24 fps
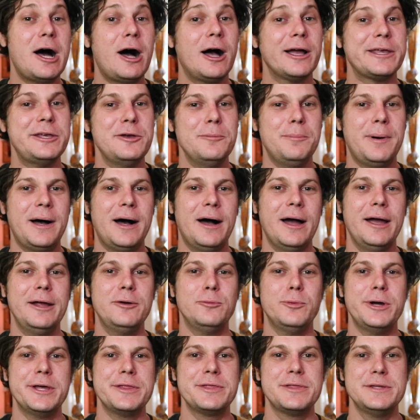
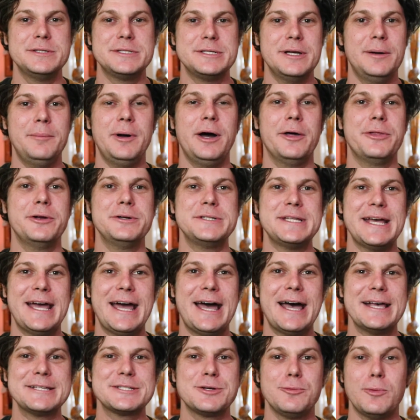occupied with some other
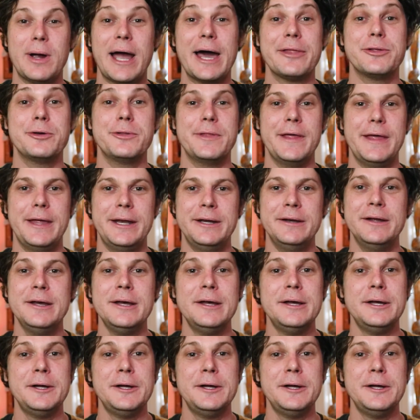task rather than